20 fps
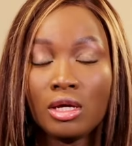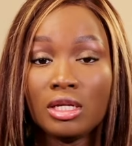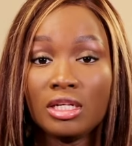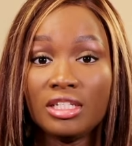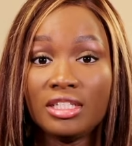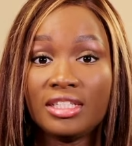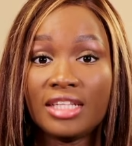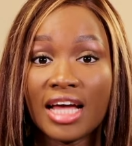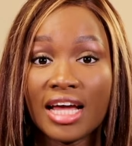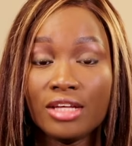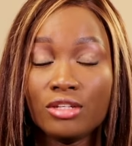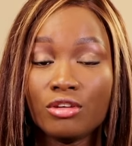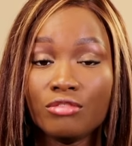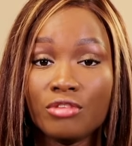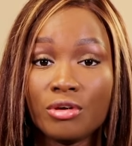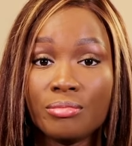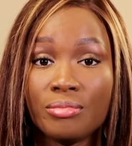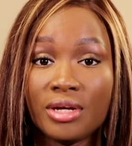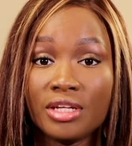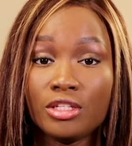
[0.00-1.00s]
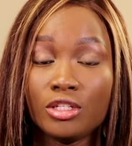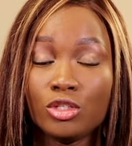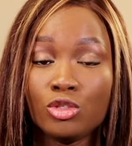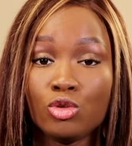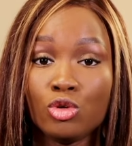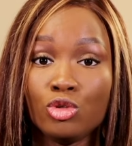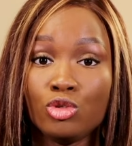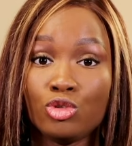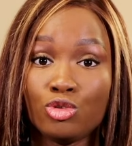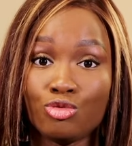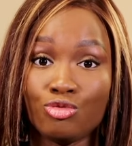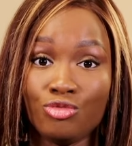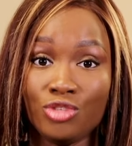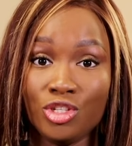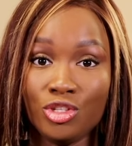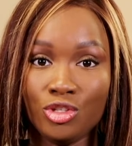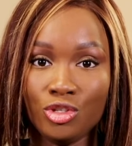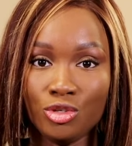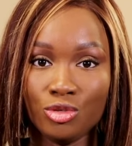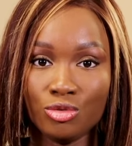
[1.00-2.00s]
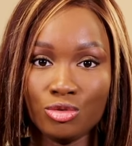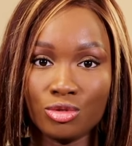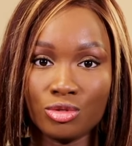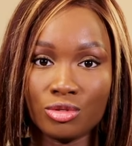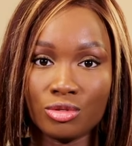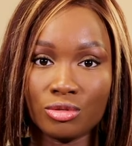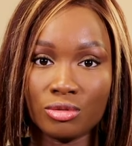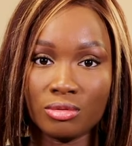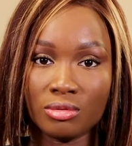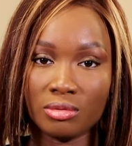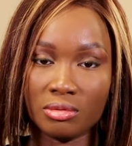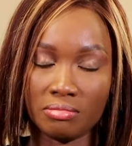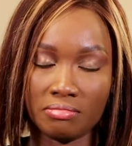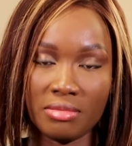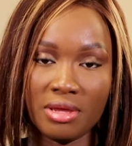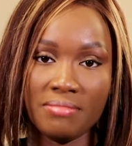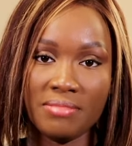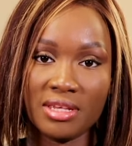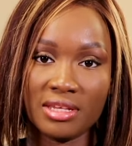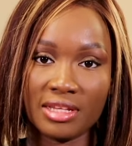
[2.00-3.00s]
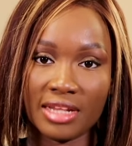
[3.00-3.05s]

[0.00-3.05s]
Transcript: the size of your breast is going to reduce. Maybe